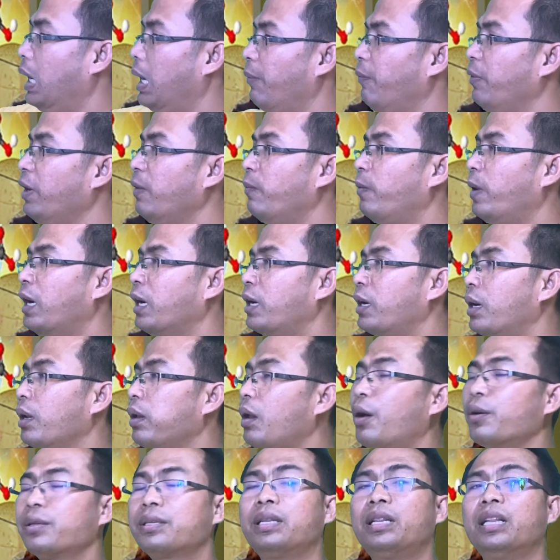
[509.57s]
we work
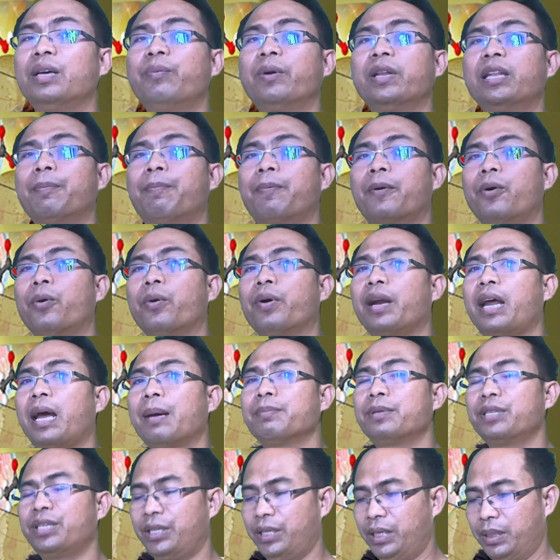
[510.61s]
closely with the
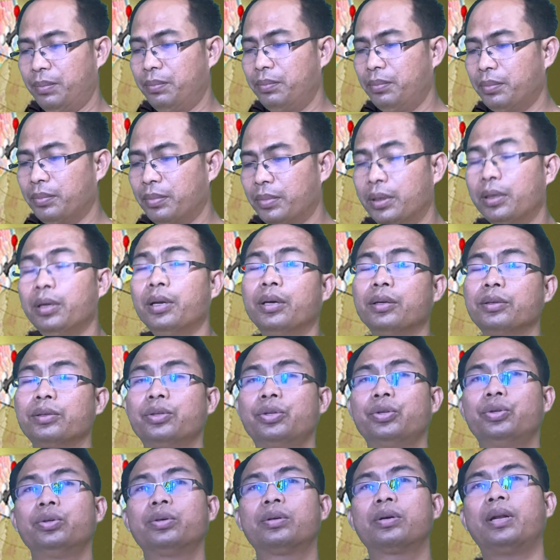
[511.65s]
program team
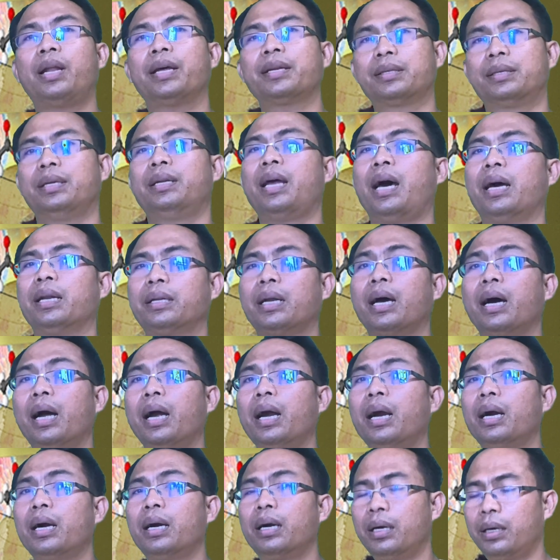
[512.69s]
to collect the
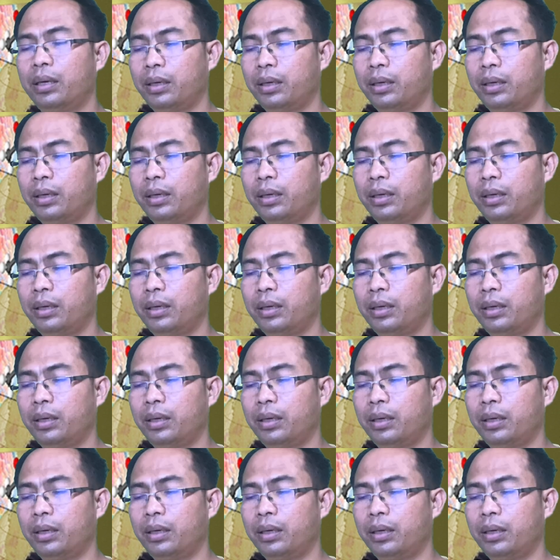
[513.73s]
data,